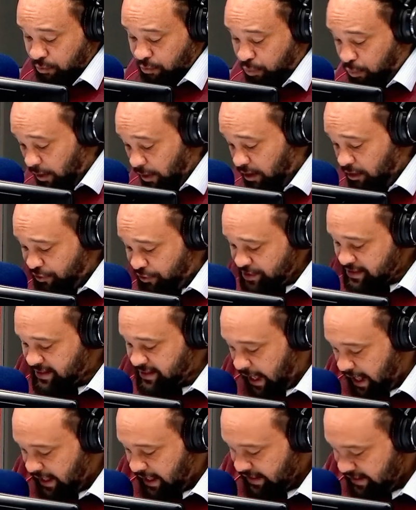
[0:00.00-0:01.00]
Will Chris
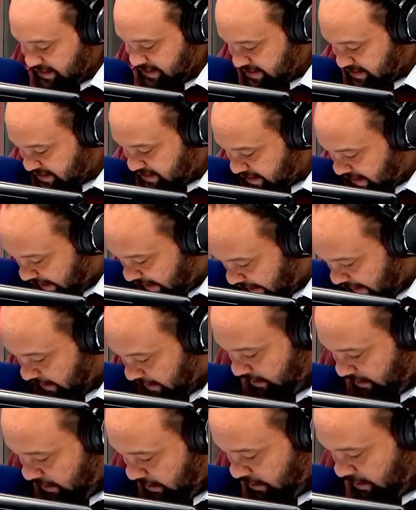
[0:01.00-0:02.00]
Hani's
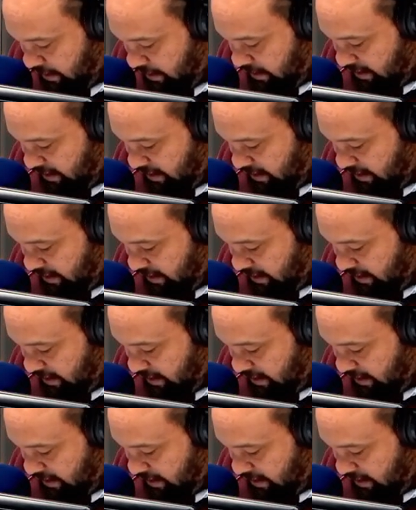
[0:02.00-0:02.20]
killer,